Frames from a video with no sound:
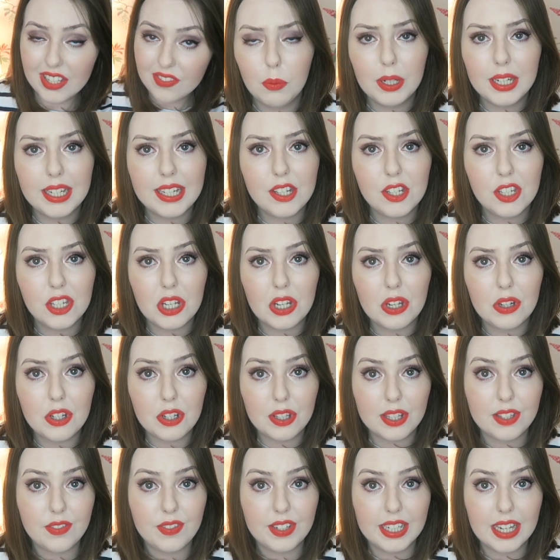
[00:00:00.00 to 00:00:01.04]
I wanted to do
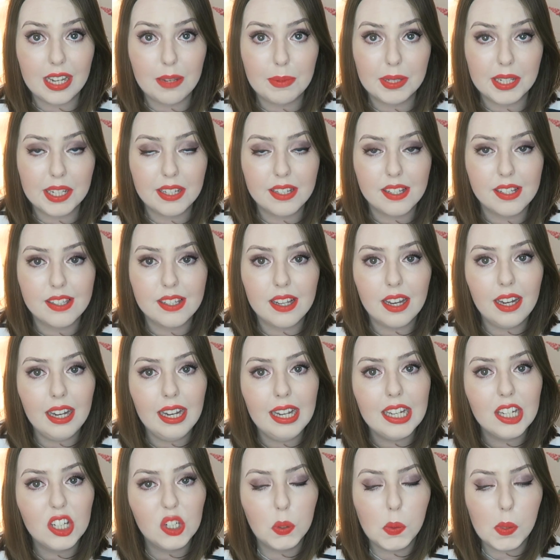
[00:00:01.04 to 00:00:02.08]
this video because
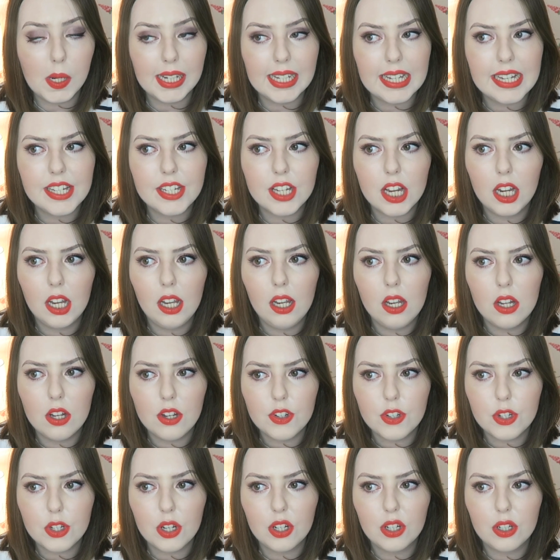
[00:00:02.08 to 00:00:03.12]
I acquired a
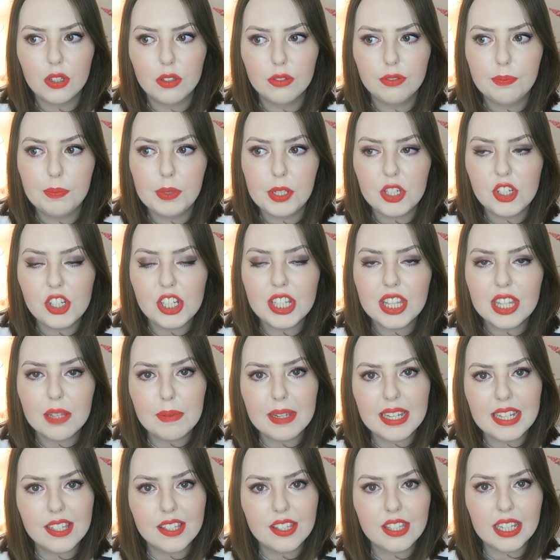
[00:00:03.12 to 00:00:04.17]
lot of Beauty and the
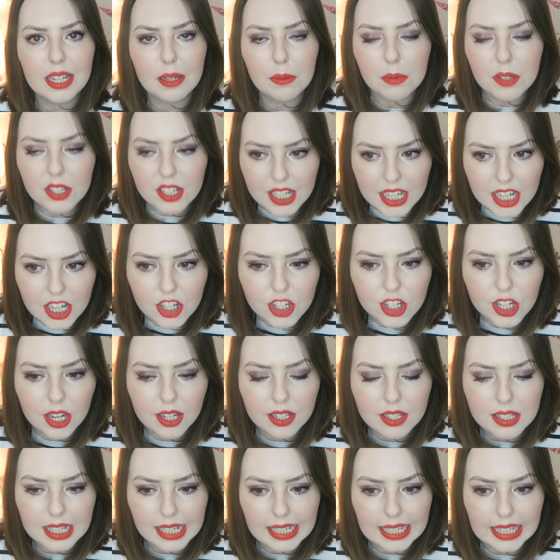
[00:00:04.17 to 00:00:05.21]
Beast themed
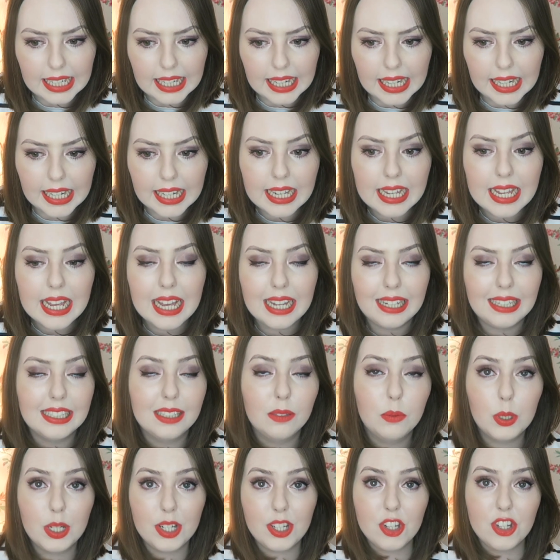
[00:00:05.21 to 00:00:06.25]
t-shirts lately and
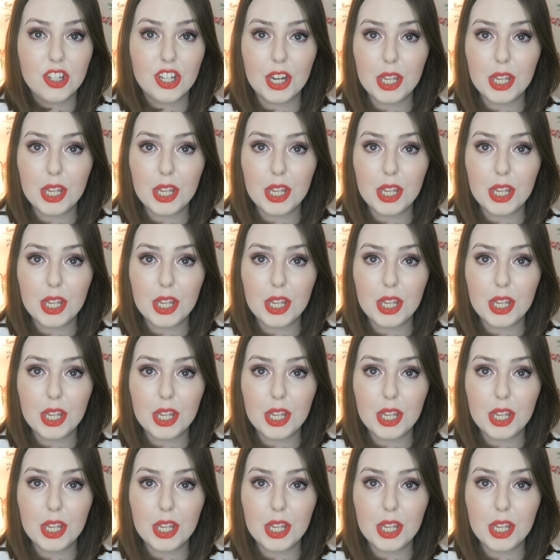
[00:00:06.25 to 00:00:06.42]
I wanted to